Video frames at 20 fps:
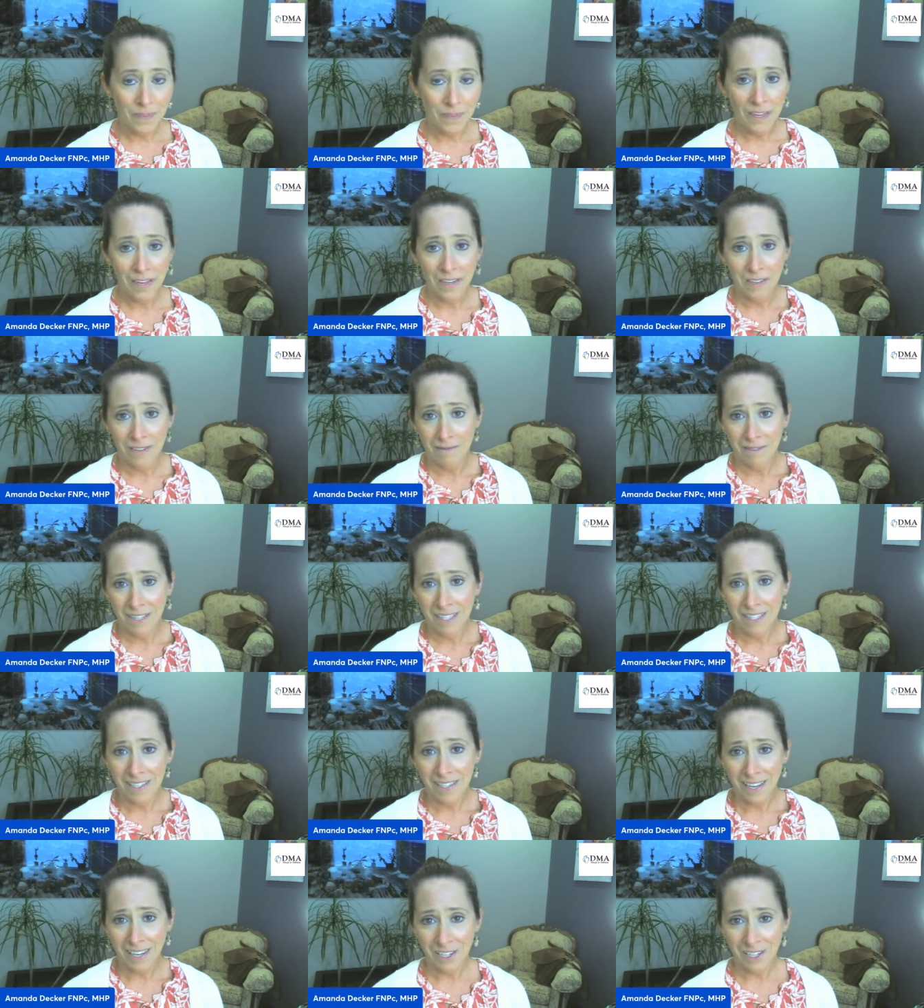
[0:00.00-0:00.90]
And this
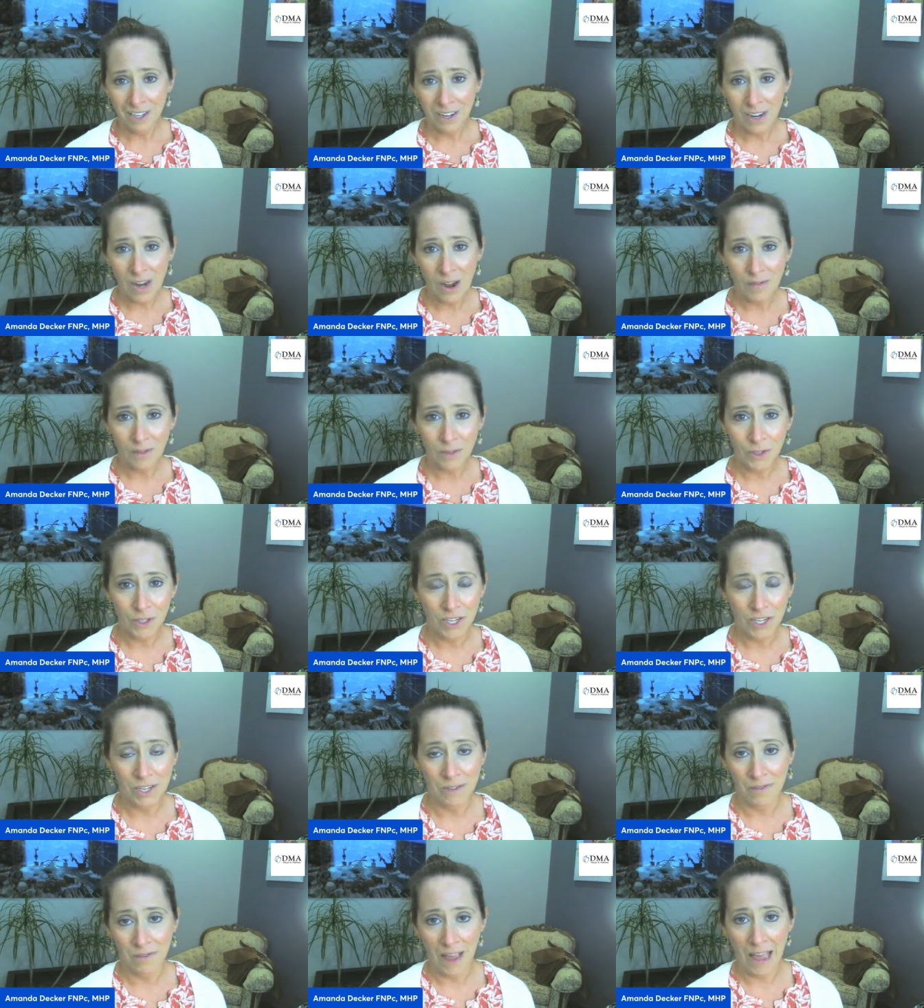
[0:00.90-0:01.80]
is actually a
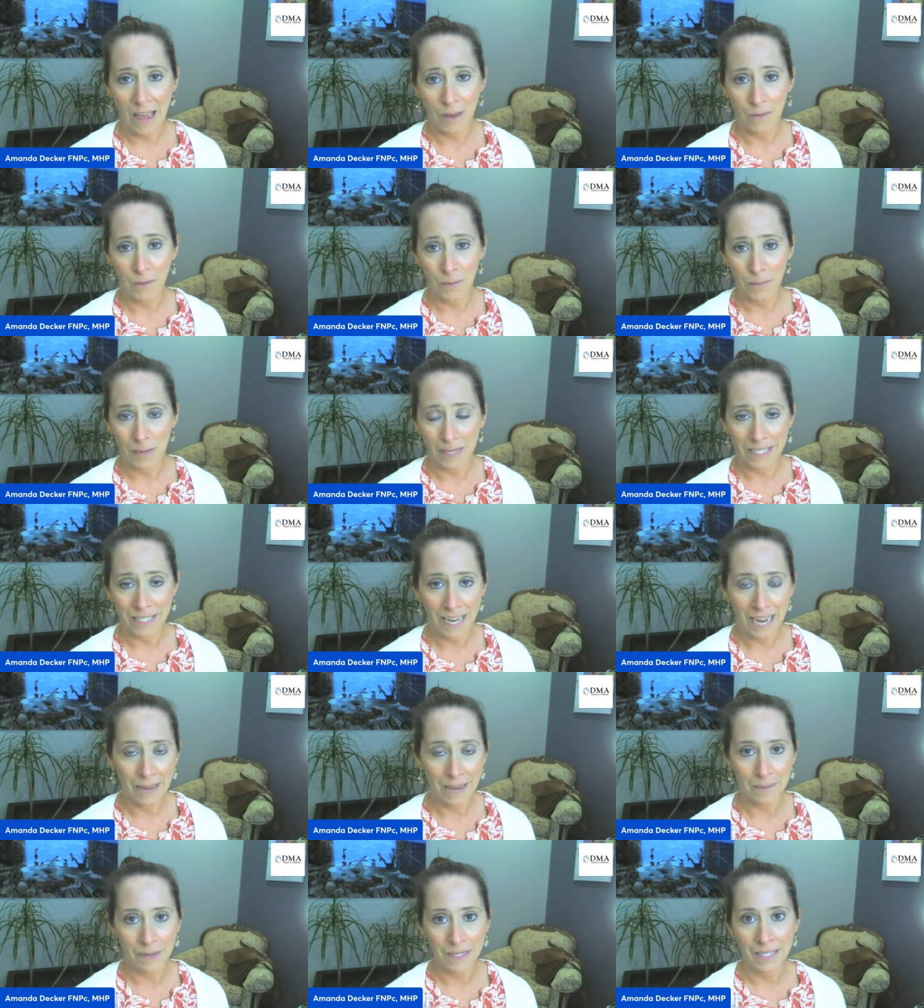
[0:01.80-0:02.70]
conversation I've had with my
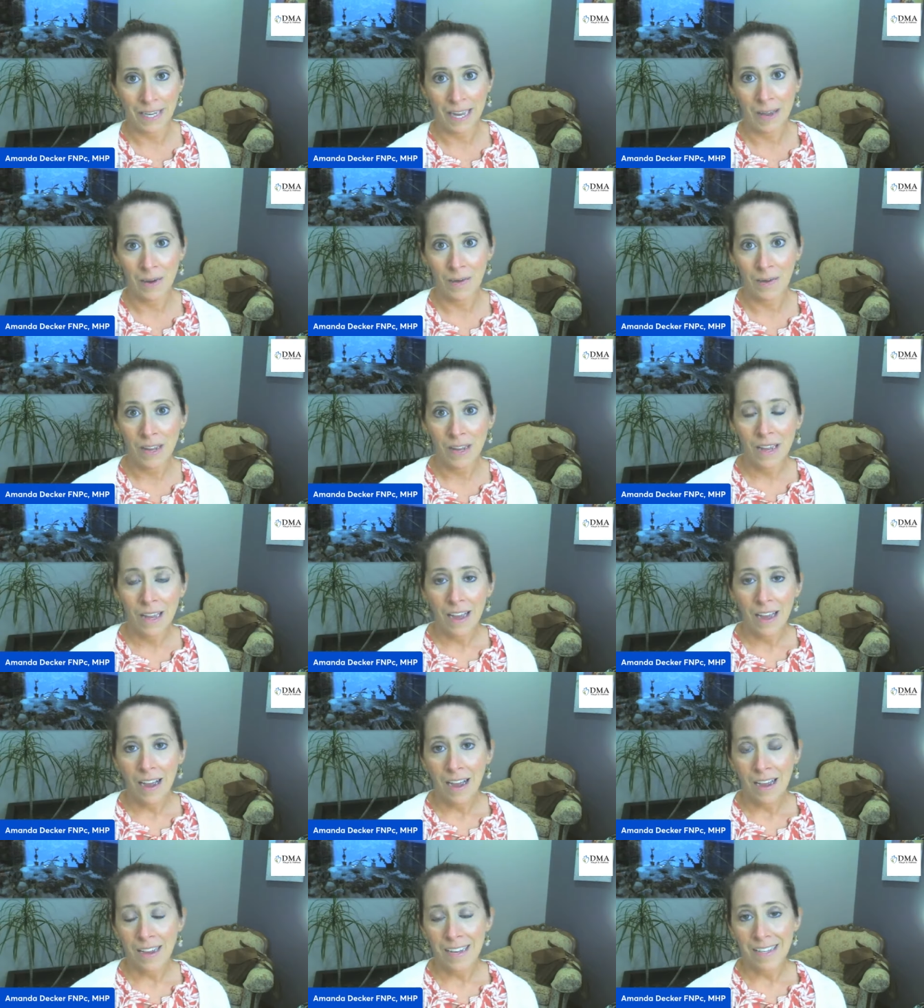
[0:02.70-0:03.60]
dad. My dad
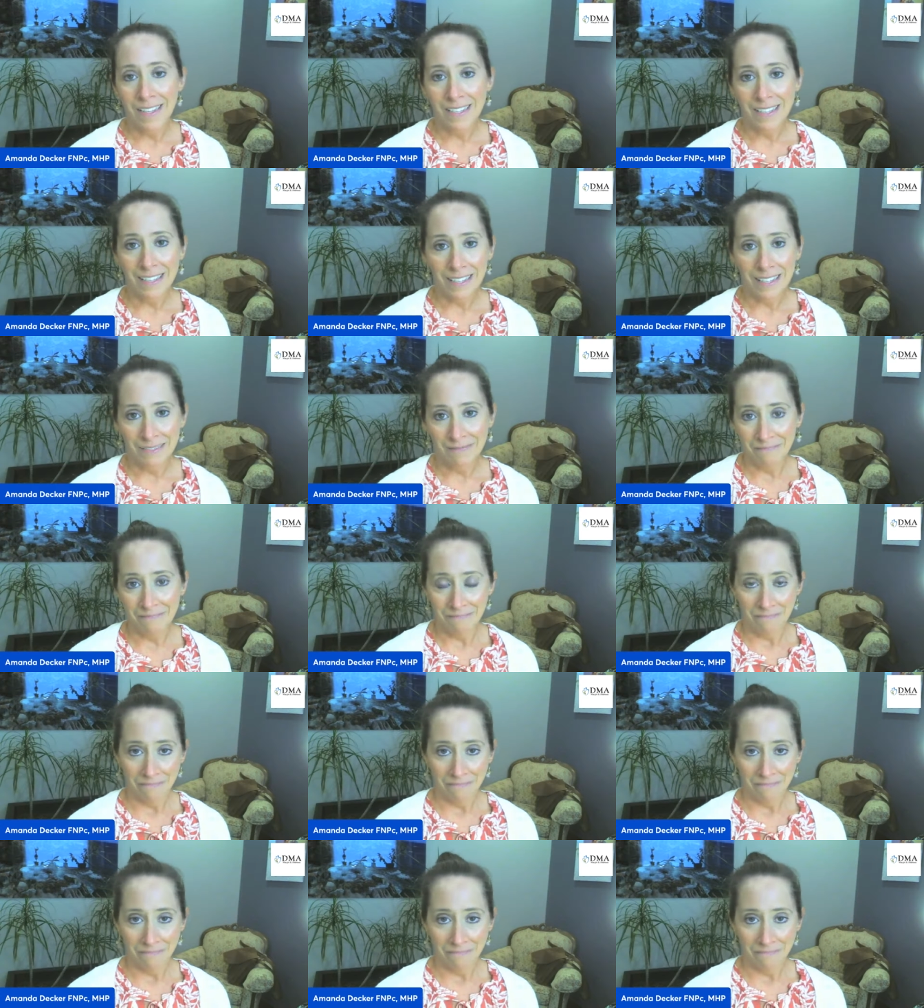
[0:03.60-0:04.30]
is an